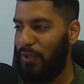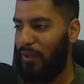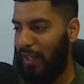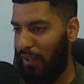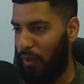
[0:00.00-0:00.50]

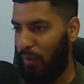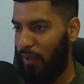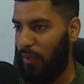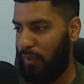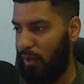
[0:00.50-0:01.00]
learned through it,
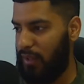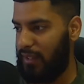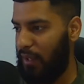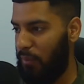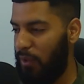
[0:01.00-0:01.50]
your
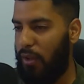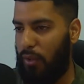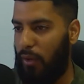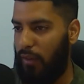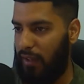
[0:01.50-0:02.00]
process, like what you
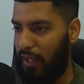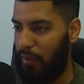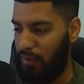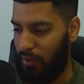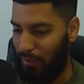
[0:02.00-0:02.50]
thought of it
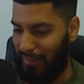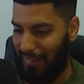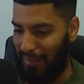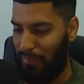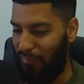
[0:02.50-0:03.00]
now. So
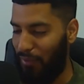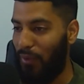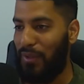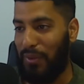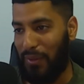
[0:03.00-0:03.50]
the
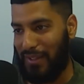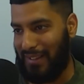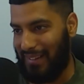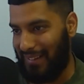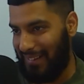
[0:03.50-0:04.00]
floor is
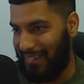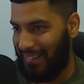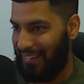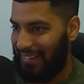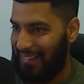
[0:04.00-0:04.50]
yours. Okay.
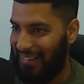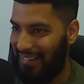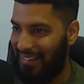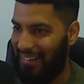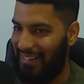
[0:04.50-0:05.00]

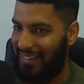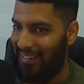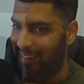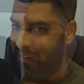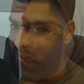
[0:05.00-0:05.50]

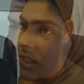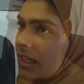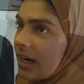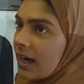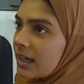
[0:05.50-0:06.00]
So
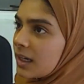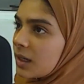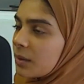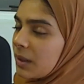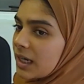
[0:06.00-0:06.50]
originally I
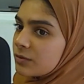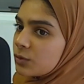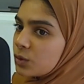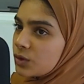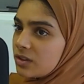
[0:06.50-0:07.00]
applied
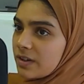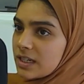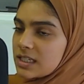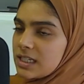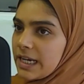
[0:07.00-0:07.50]
for
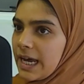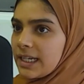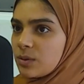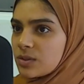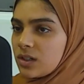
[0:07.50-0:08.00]
university
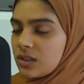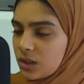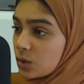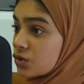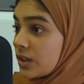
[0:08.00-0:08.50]
and I was going to
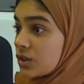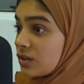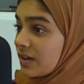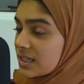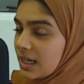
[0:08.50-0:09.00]
go straight to
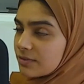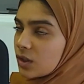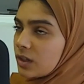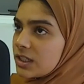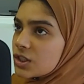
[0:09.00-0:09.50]
university after
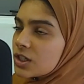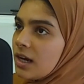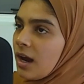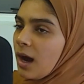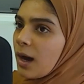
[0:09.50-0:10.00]
college.
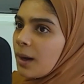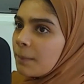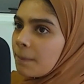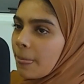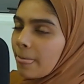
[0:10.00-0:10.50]

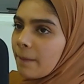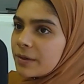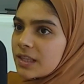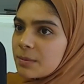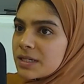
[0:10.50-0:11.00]

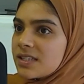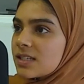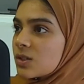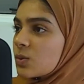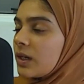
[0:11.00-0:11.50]
But then my
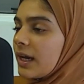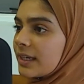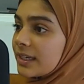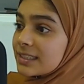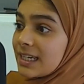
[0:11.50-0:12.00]
sisters were
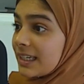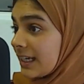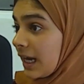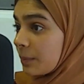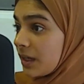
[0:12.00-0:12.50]
like, take a
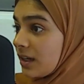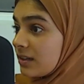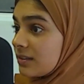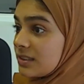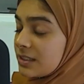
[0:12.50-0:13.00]
gap year,
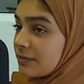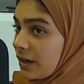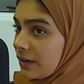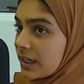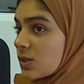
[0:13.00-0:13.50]

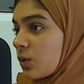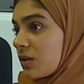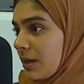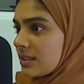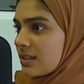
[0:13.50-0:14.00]
defer it. Because one of
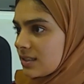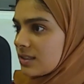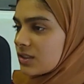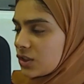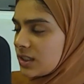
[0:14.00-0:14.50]
my
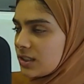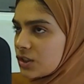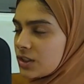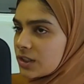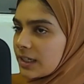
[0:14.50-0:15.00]
sisters, she
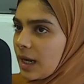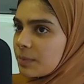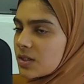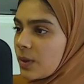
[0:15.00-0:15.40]
took a gap year as well.